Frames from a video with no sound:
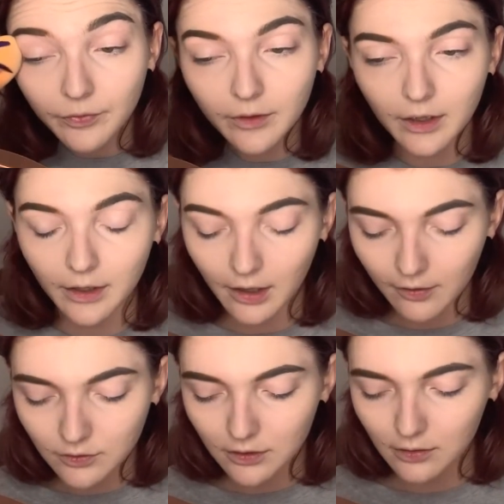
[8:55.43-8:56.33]
Okay, I
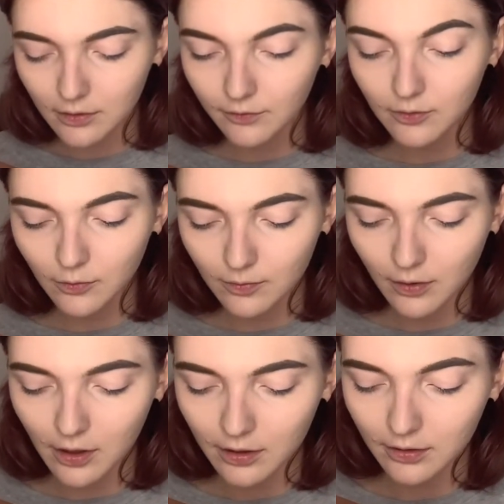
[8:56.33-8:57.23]
have to go in for more
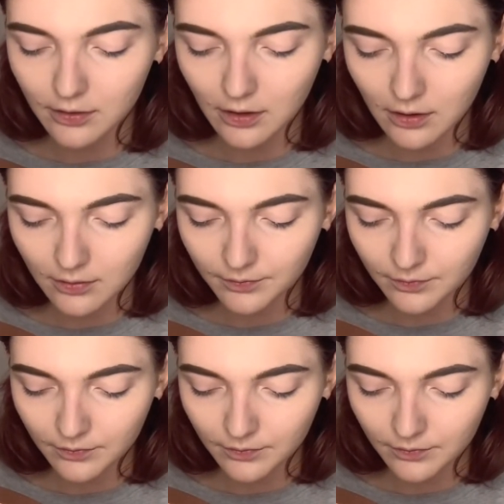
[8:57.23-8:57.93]
product now.